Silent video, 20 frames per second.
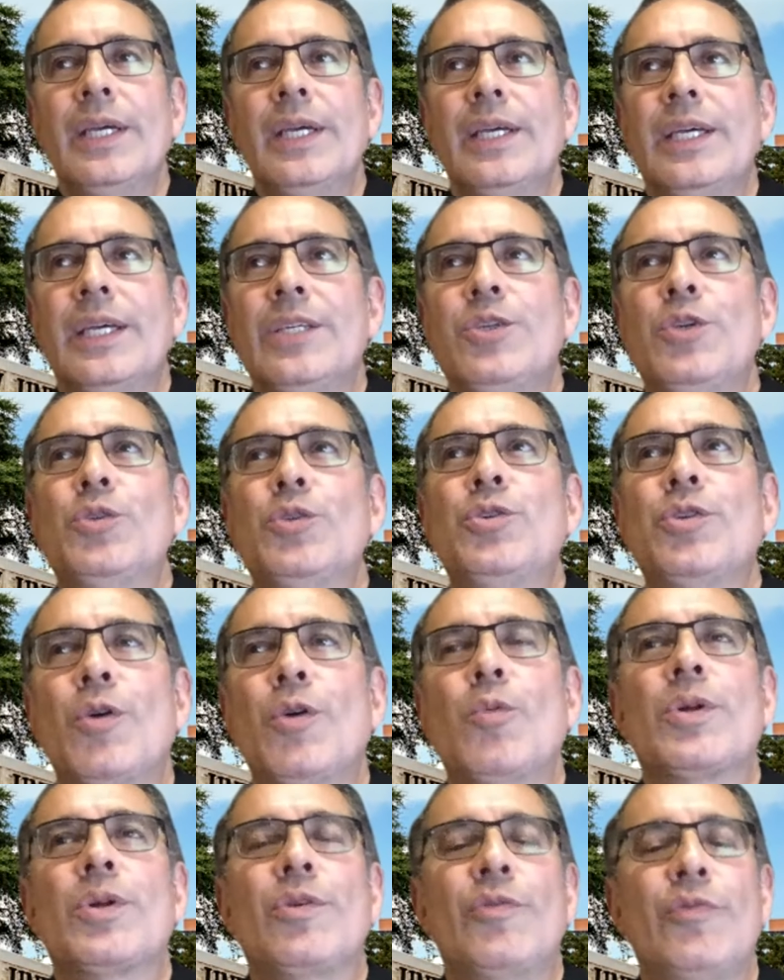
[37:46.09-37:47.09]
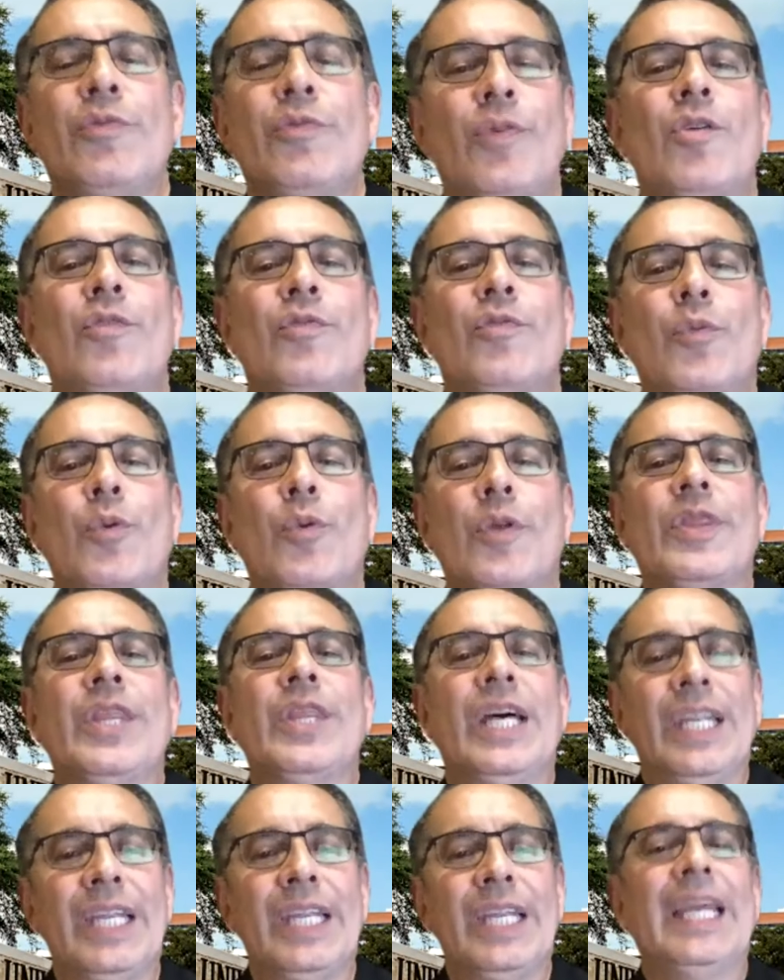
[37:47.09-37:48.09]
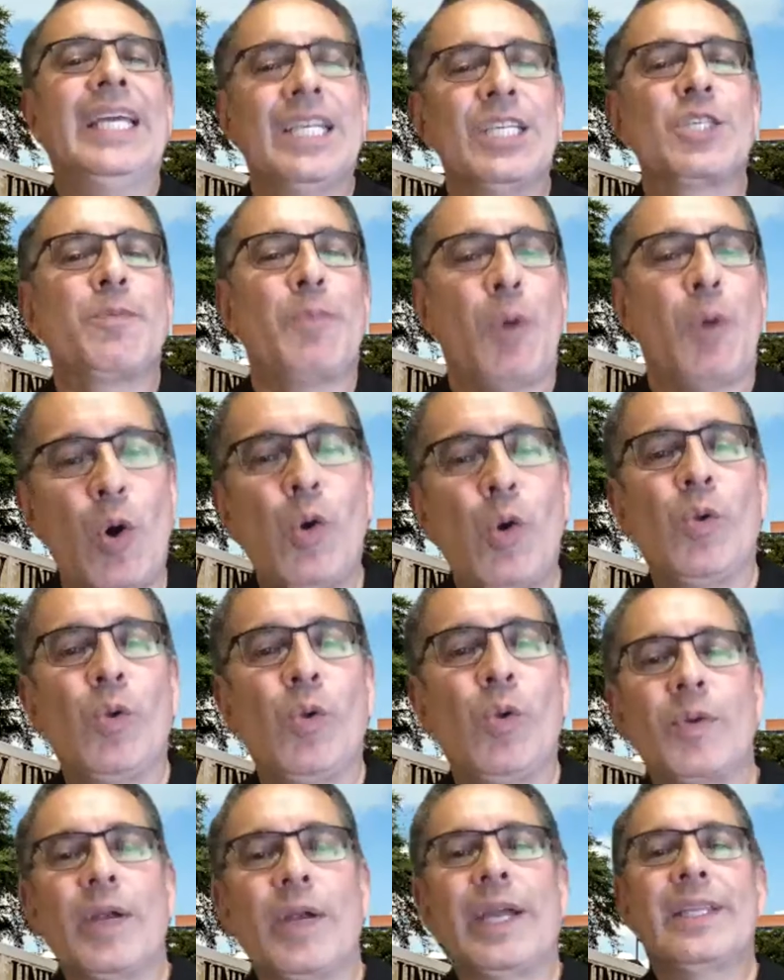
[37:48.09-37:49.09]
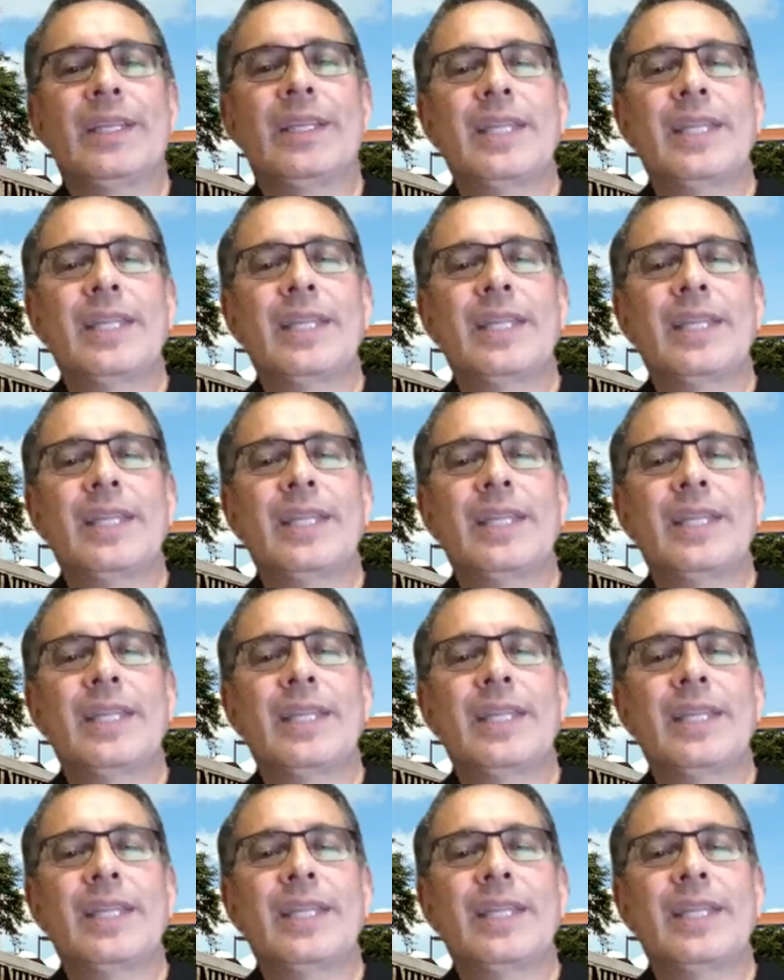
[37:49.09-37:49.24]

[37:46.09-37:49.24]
is you don't want to fall for the latest poll, right?